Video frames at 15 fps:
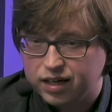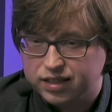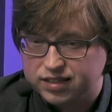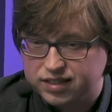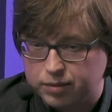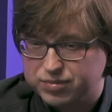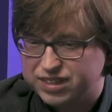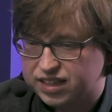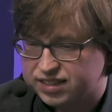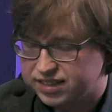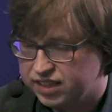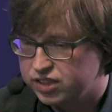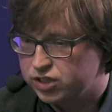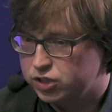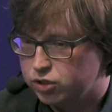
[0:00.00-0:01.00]
some
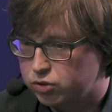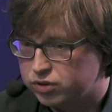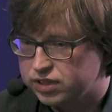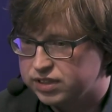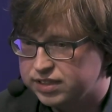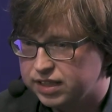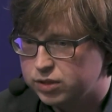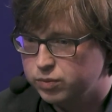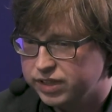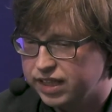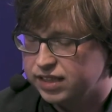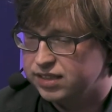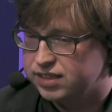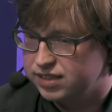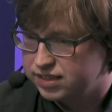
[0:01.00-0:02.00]
success stories that we
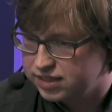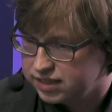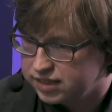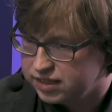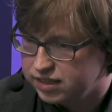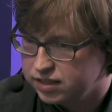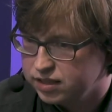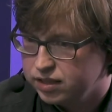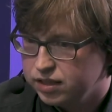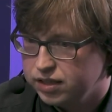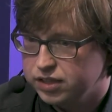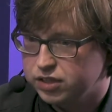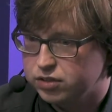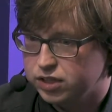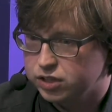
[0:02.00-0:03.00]
can see
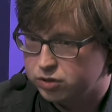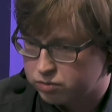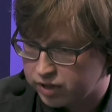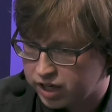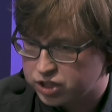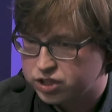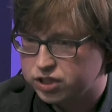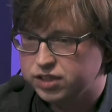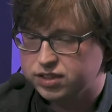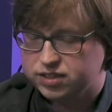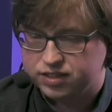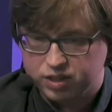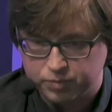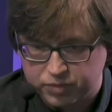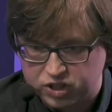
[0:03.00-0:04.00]
in Russia, in
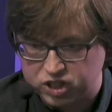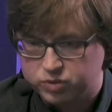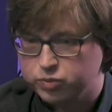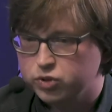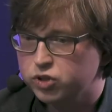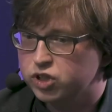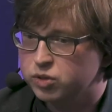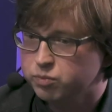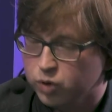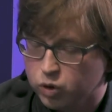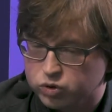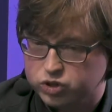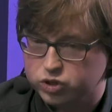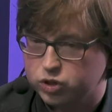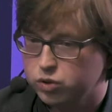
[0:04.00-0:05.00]
St. Petersburg, in
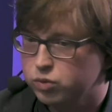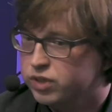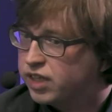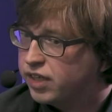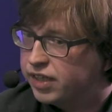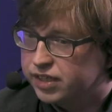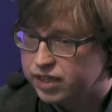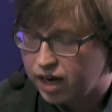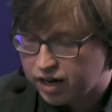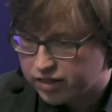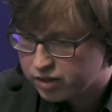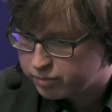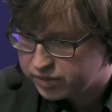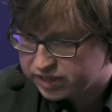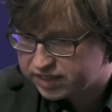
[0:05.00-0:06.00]
Moscow, in
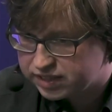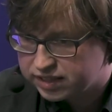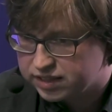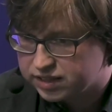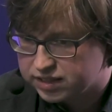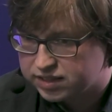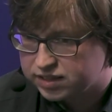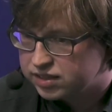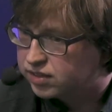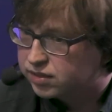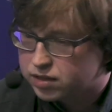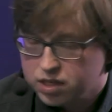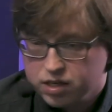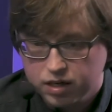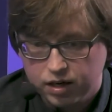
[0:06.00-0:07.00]
other big cities, in
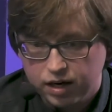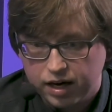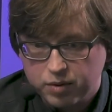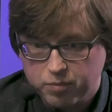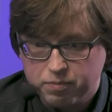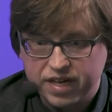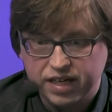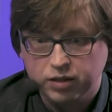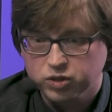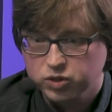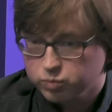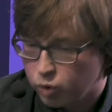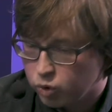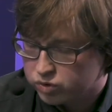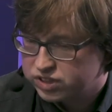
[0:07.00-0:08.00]
many
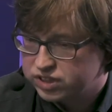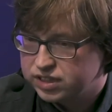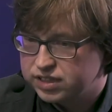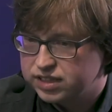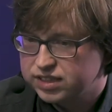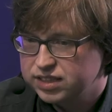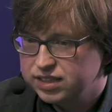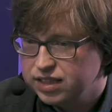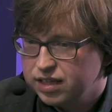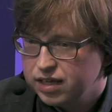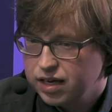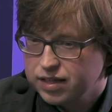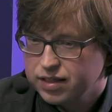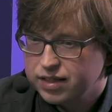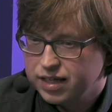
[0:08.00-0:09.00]
small cities,
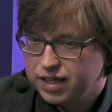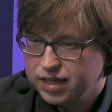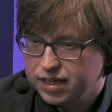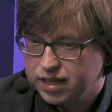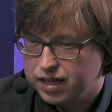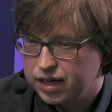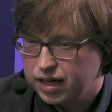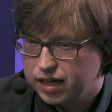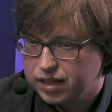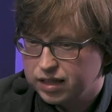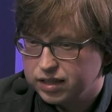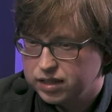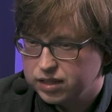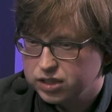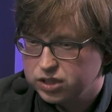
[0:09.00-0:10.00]
they
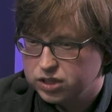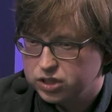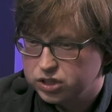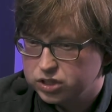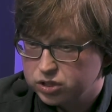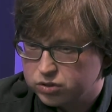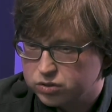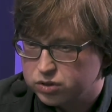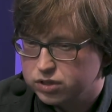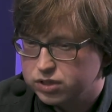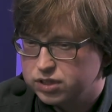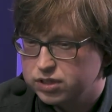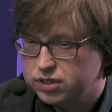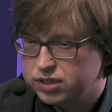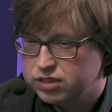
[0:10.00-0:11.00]

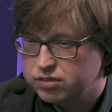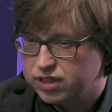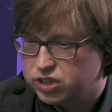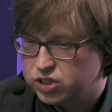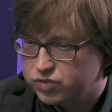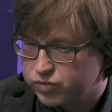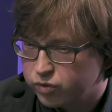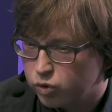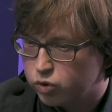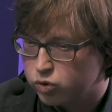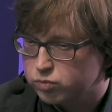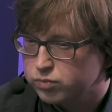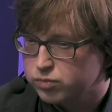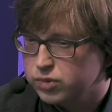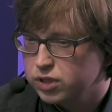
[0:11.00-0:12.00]
don't
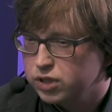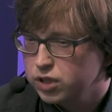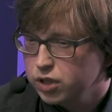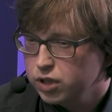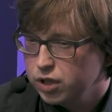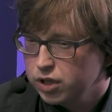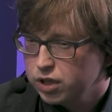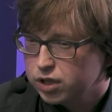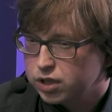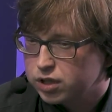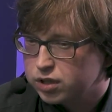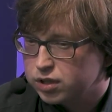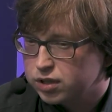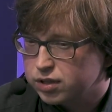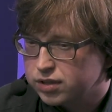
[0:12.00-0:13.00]
transform
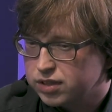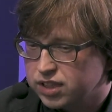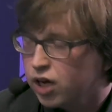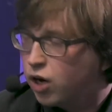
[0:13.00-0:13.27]
the